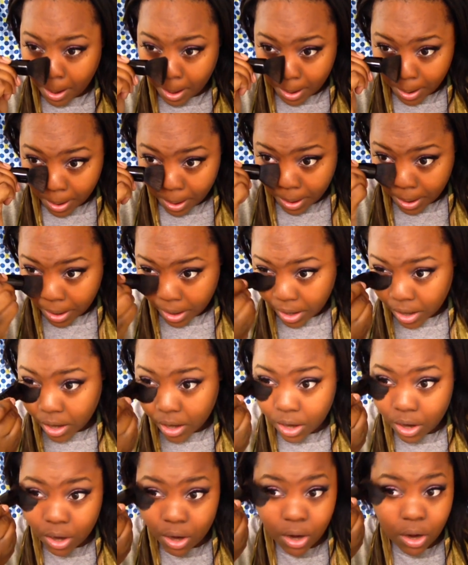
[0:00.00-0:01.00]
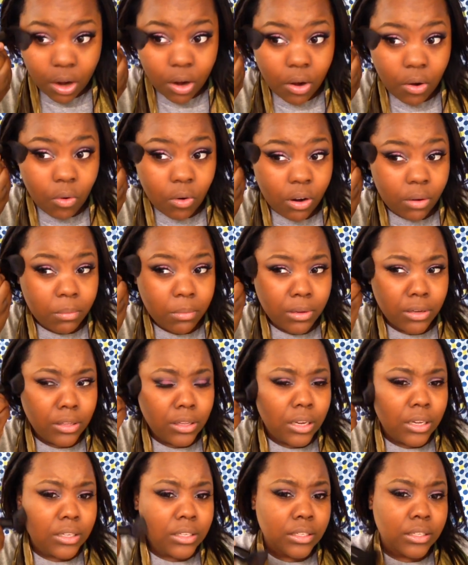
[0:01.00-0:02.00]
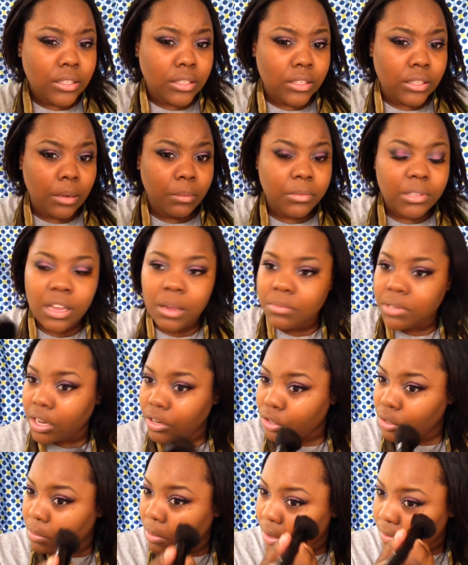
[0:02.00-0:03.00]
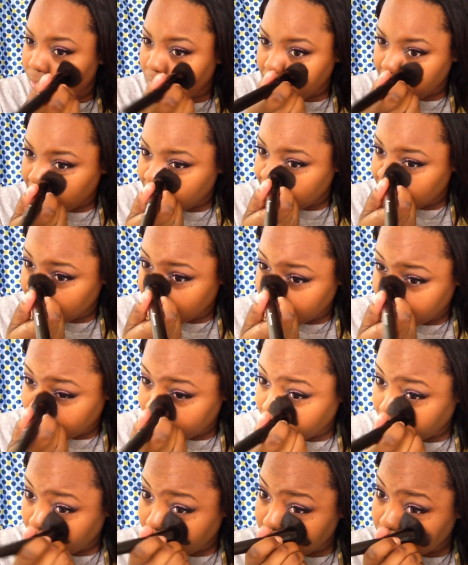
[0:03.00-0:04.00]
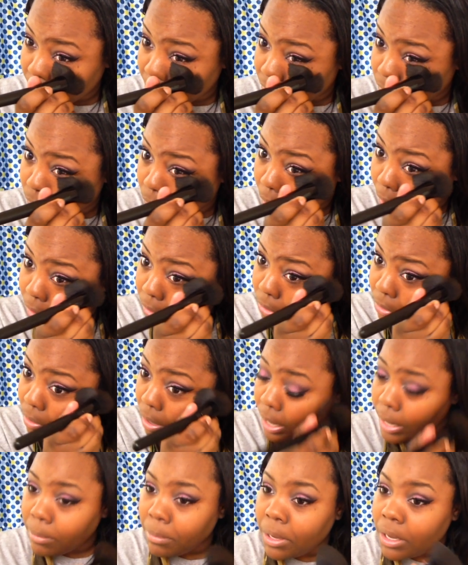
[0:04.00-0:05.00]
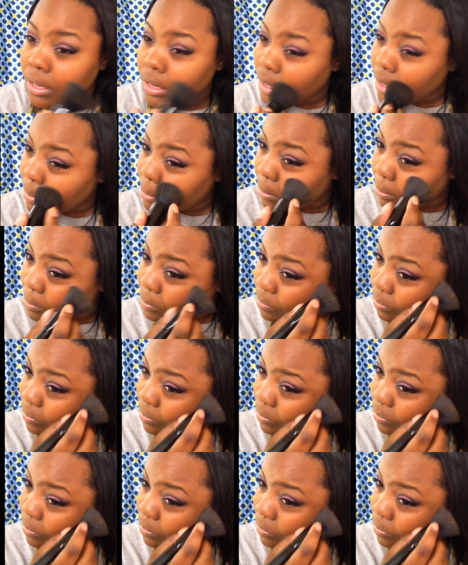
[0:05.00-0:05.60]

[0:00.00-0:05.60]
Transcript: And normally sometimes I do my foundation first before I do eye makeup